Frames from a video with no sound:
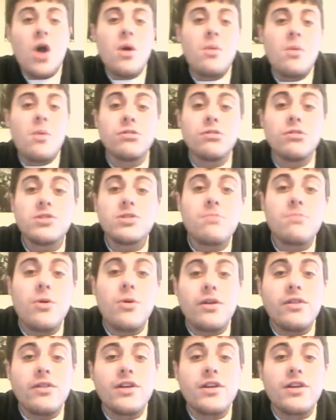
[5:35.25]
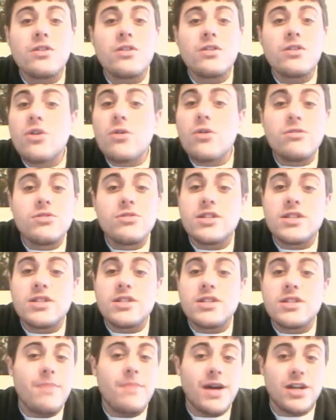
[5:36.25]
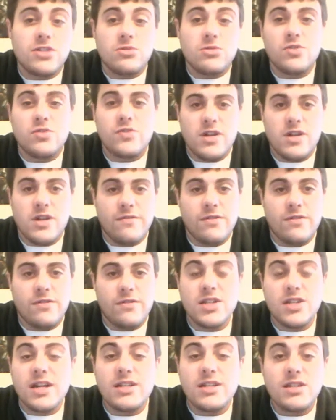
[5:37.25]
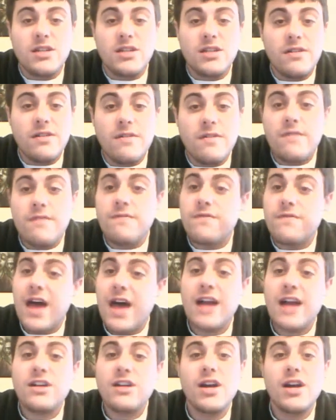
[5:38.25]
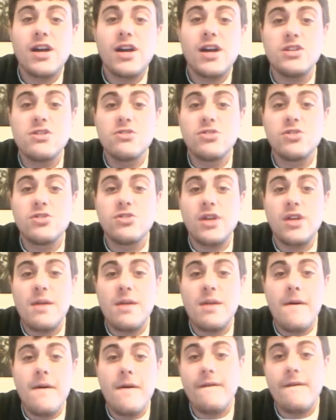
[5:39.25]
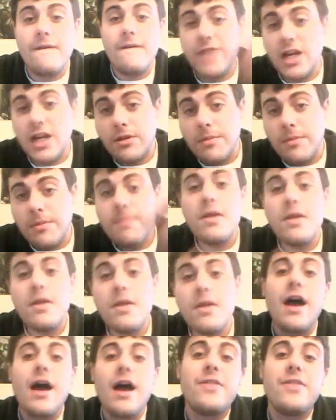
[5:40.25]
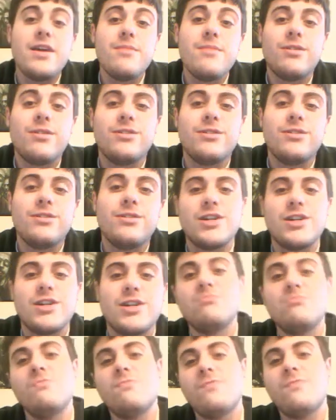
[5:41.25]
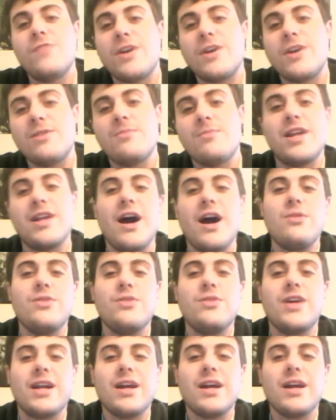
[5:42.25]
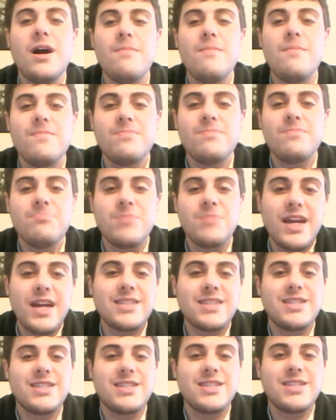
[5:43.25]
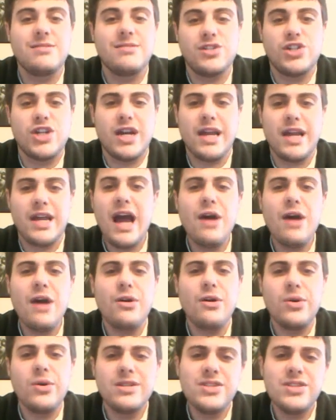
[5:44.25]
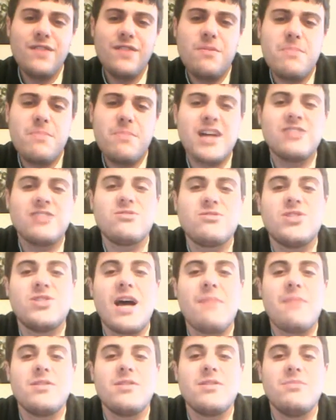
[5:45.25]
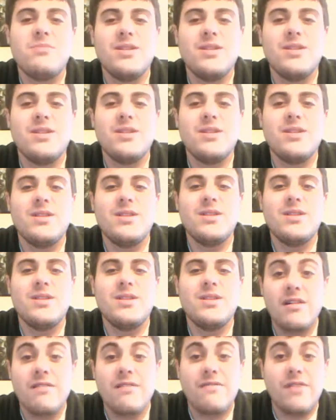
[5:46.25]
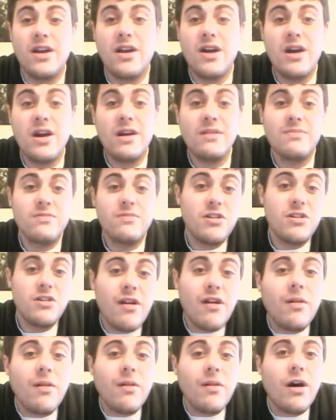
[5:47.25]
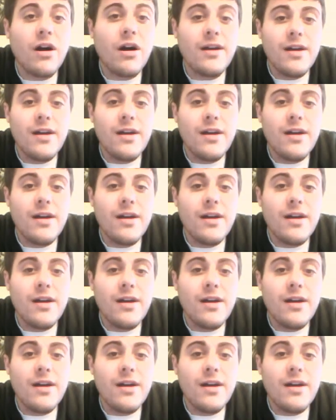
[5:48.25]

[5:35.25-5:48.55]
Most importantly, don't use the same passwords for different sites. The hacker has the username victim and the email address victim@yahoo.com. The next step is to check Yahoo to see if the passwords happen to be the same. If they are, then you're out of luck.